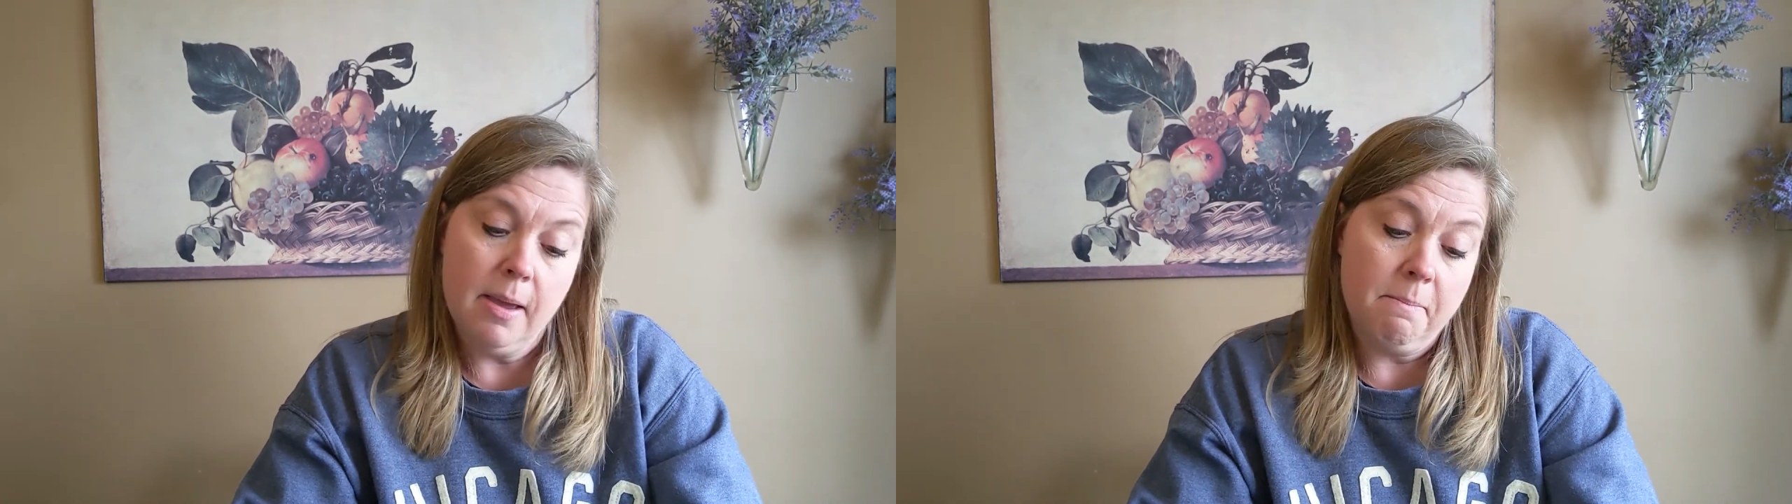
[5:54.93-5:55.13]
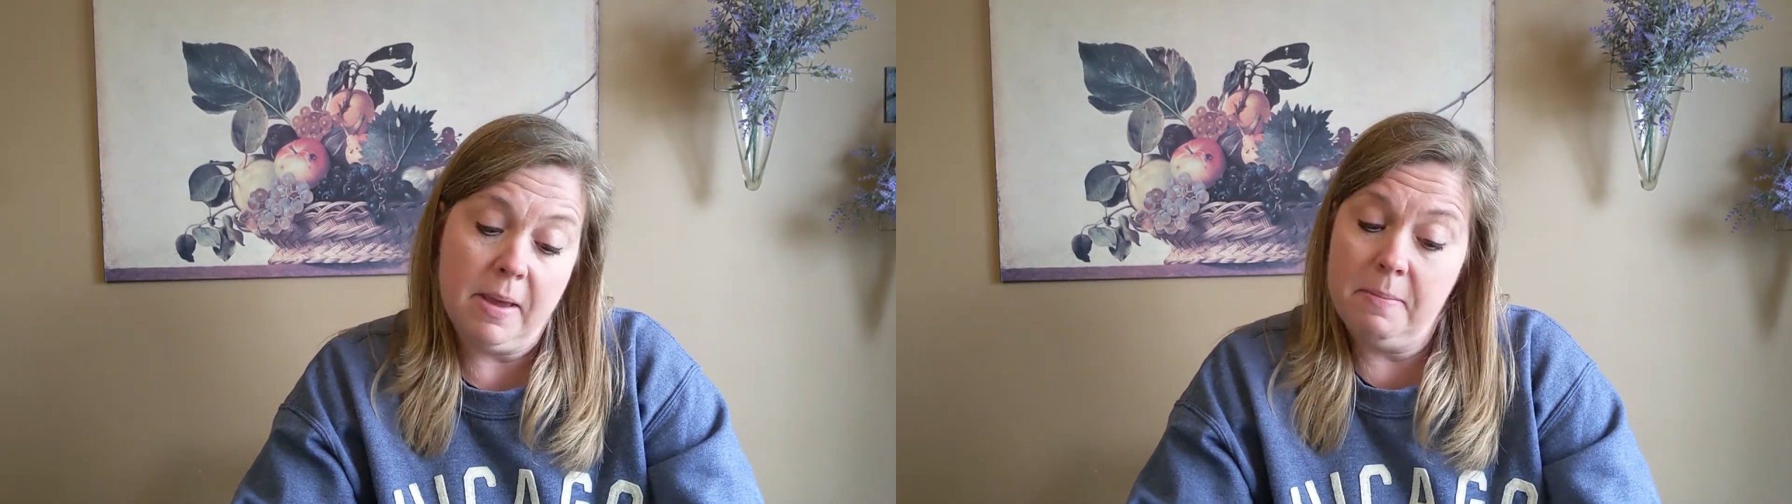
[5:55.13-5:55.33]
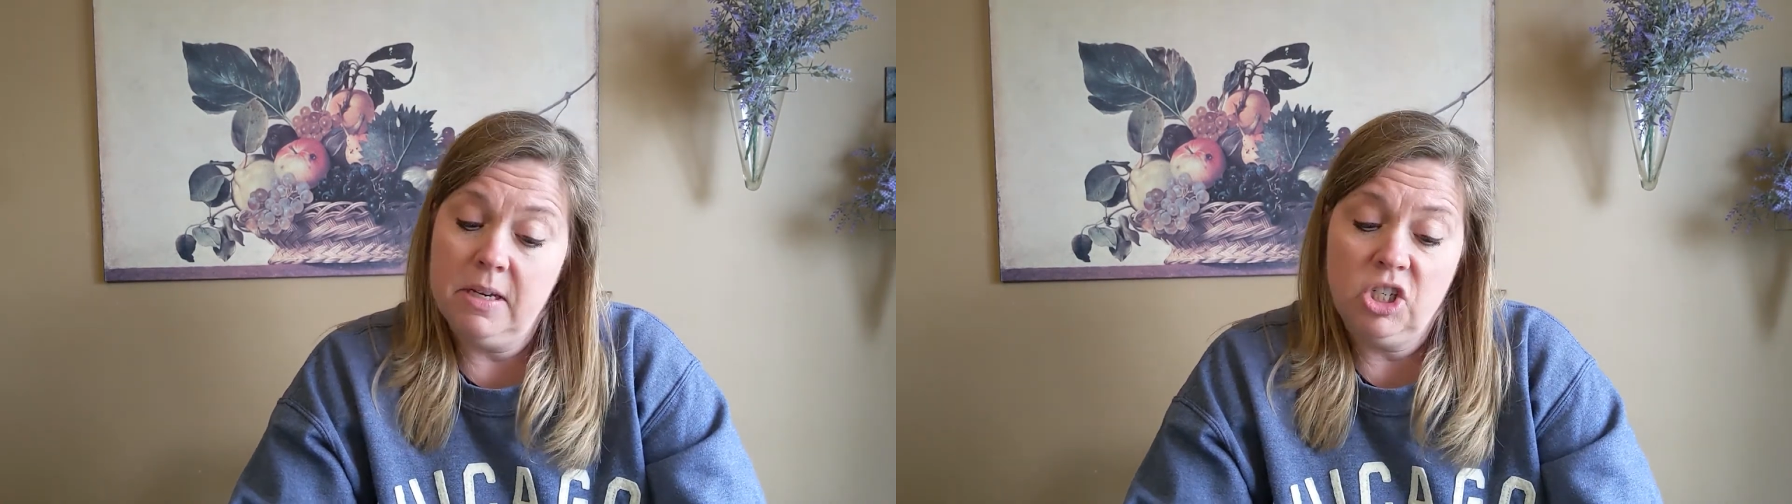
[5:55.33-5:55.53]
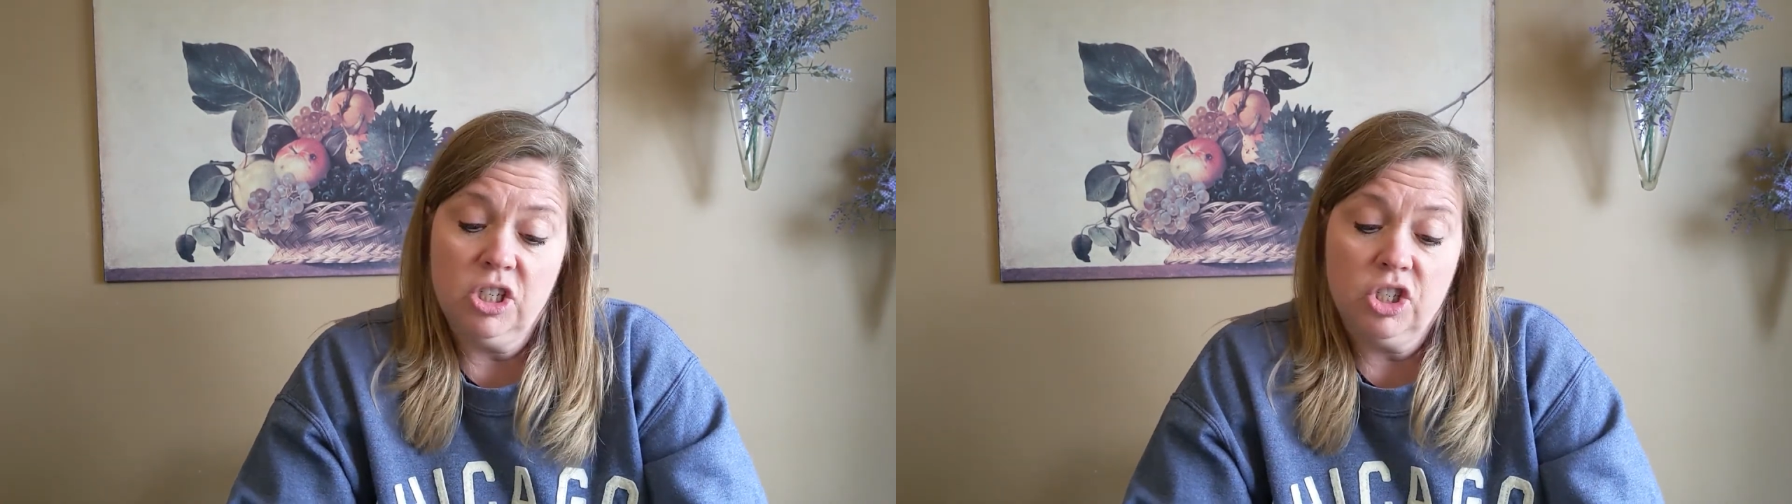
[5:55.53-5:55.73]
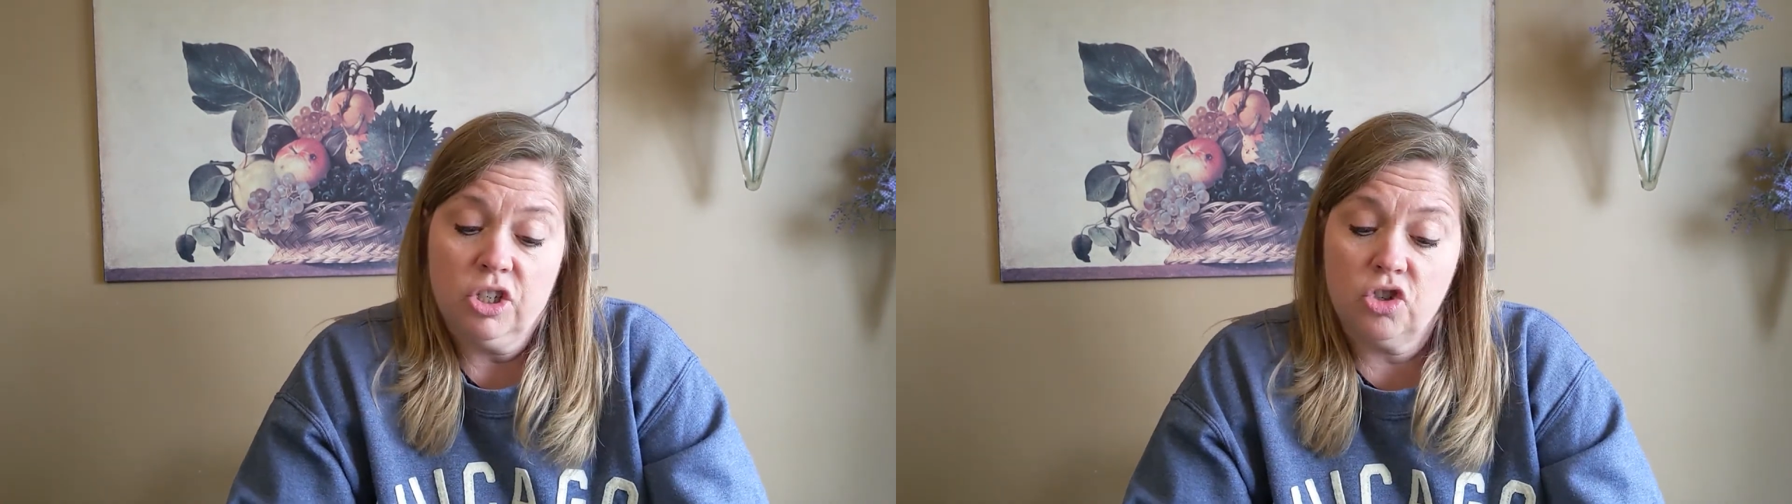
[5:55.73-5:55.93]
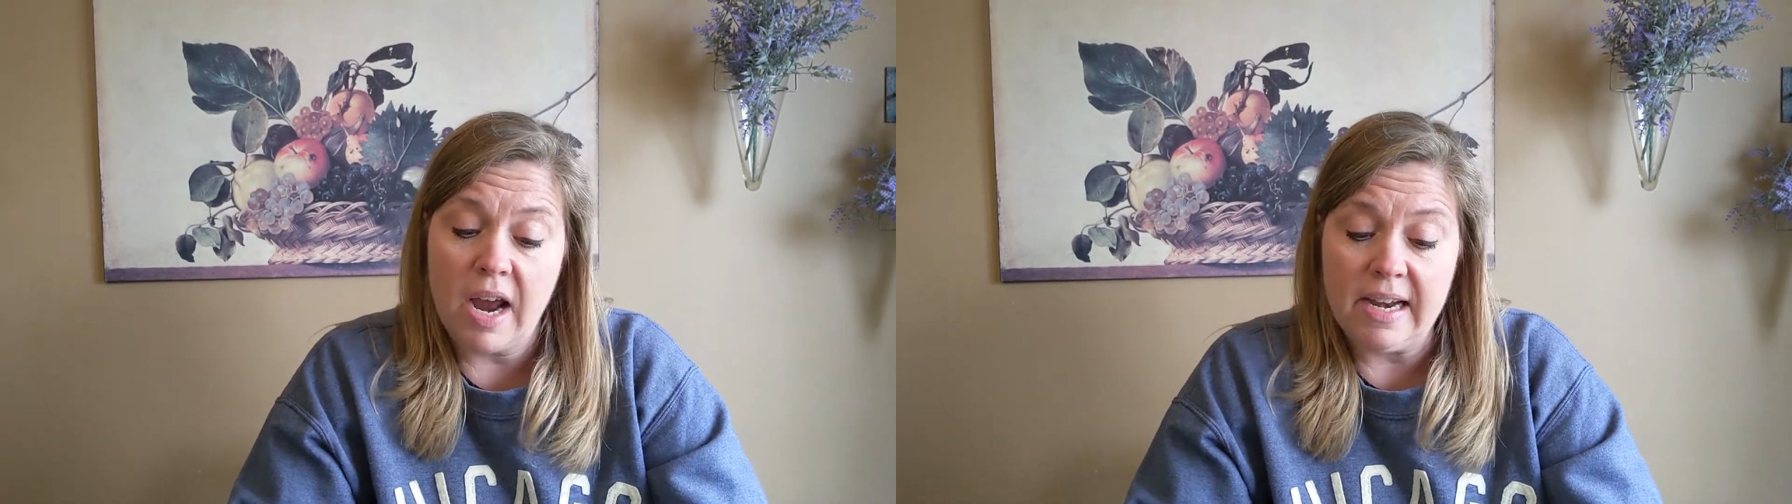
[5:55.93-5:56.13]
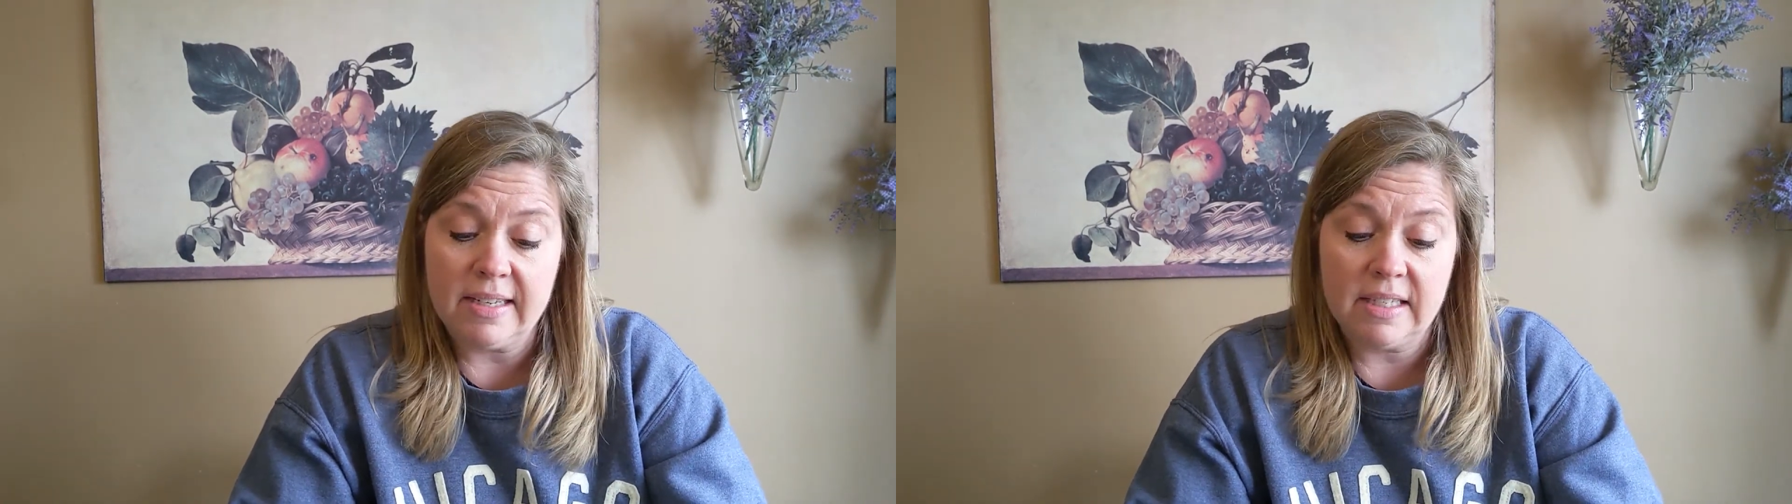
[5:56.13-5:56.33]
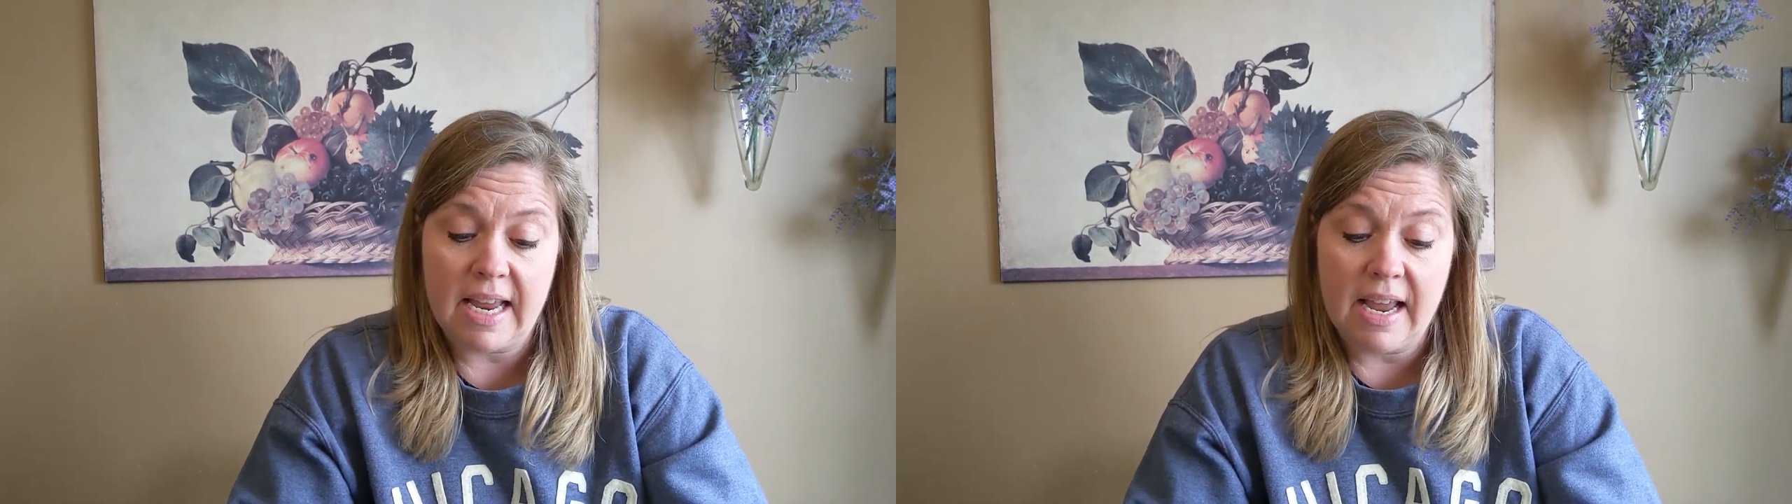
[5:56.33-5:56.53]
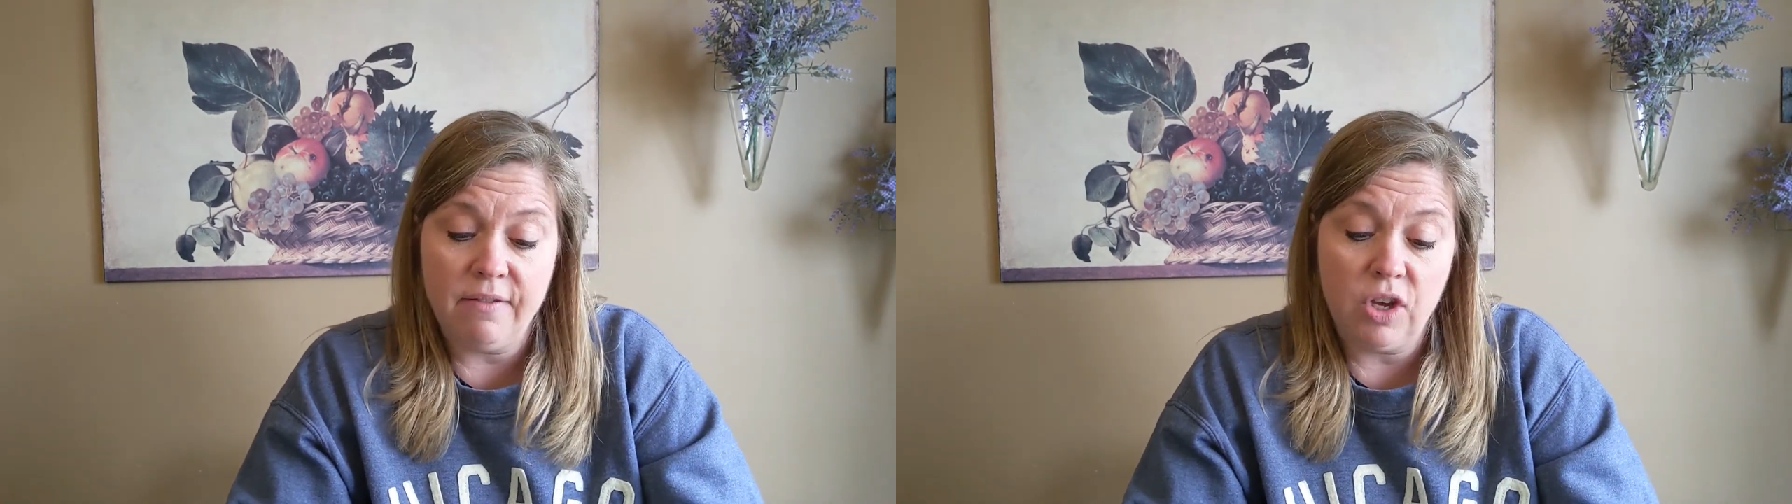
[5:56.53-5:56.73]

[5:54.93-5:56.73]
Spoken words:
Maybe she's just trying to save